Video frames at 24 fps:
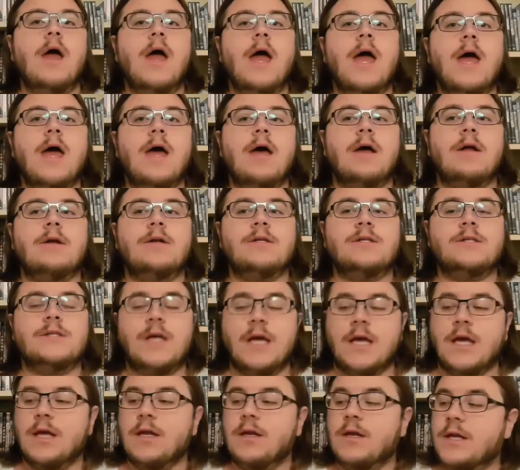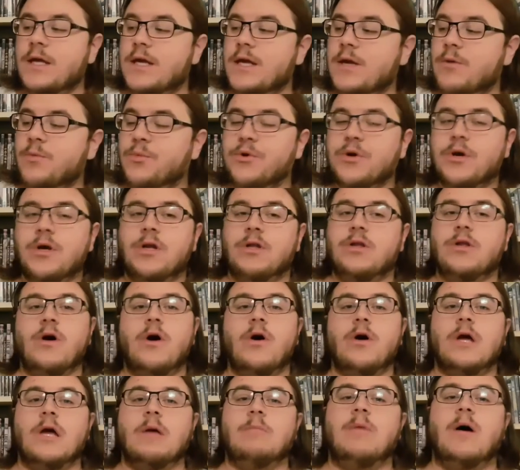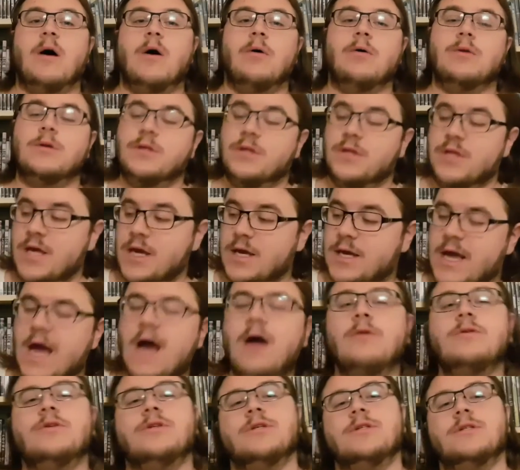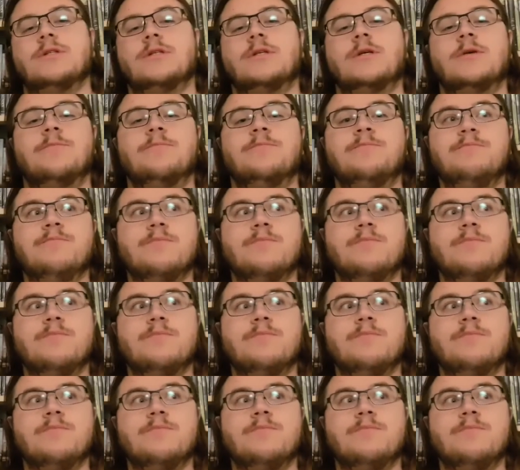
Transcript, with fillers: and secondly, we're going to talk about The Accountant,